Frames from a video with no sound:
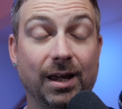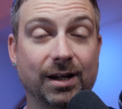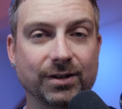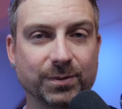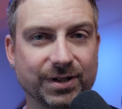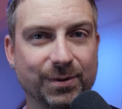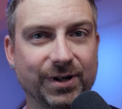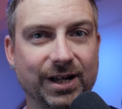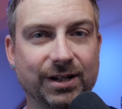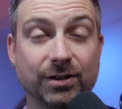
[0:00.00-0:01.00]
Hey guys, what's going
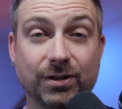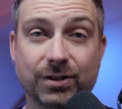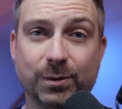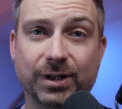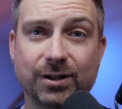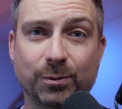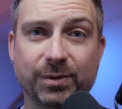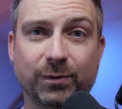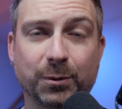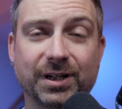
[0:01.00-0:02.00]
on? Just a quick note
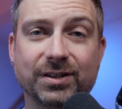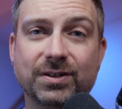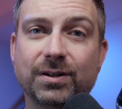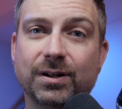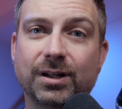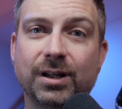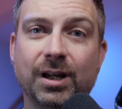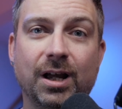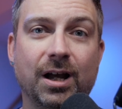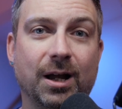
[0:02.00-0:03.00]
before we get started.
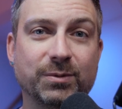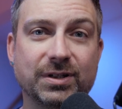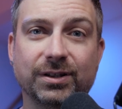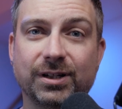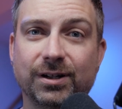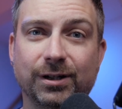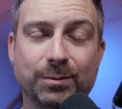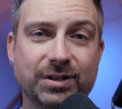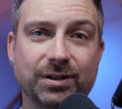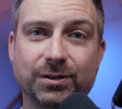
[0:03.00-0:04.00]
I'm still here.
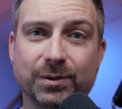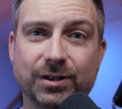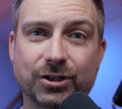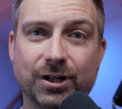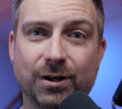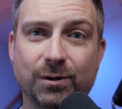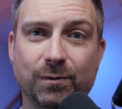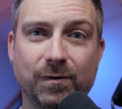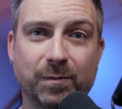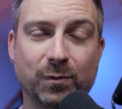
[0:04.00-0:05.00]
I'm still doing the show.
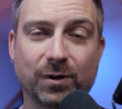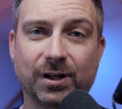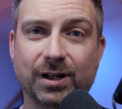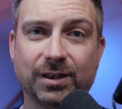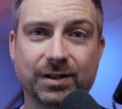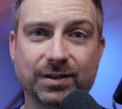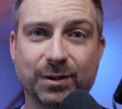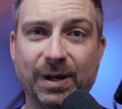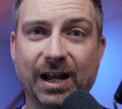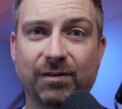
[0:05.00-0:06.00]
We've been working on things in
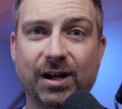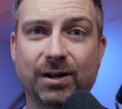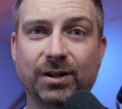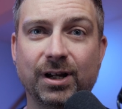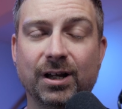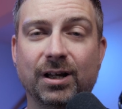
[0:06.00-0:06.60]
the background.